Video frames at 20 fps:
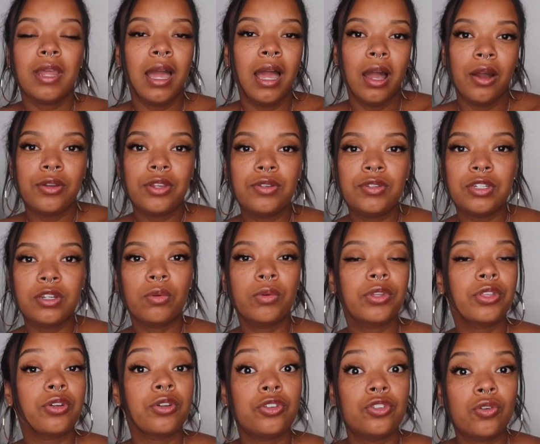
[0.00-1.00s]
How do you deal
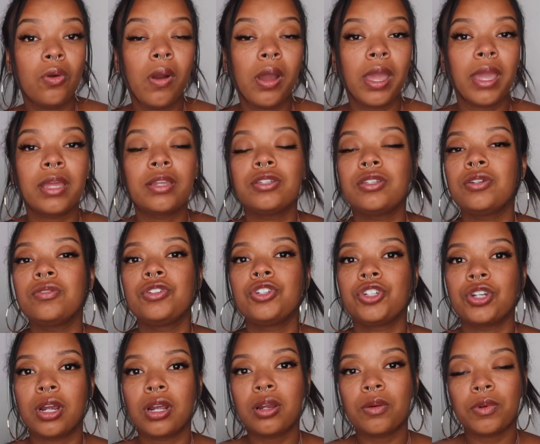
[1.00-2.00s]
with your joy? Do you
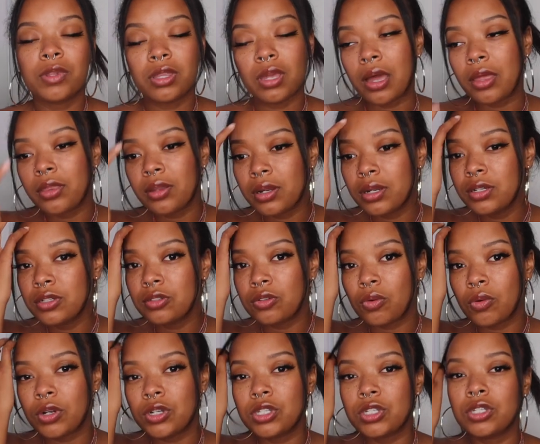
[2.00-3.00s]
share it with others
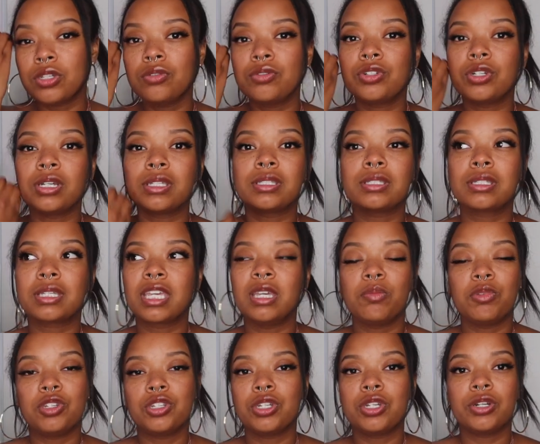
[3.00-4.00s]
or do you just
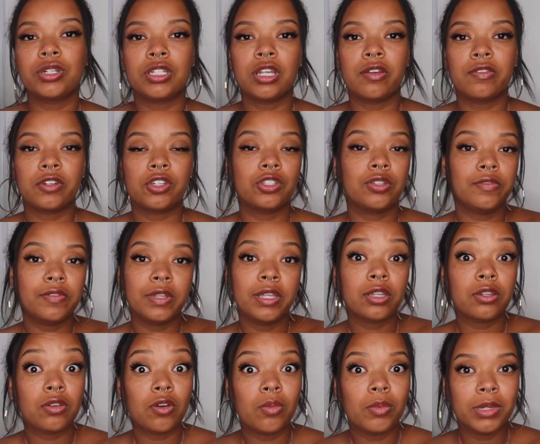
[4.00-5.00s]
keep it to yourself because you feel
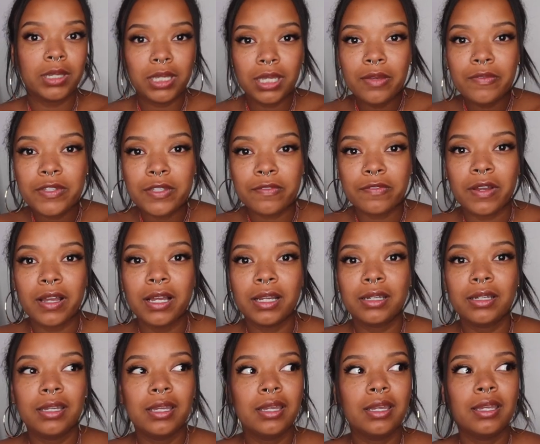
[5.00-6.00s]
like nobody gives a fuck?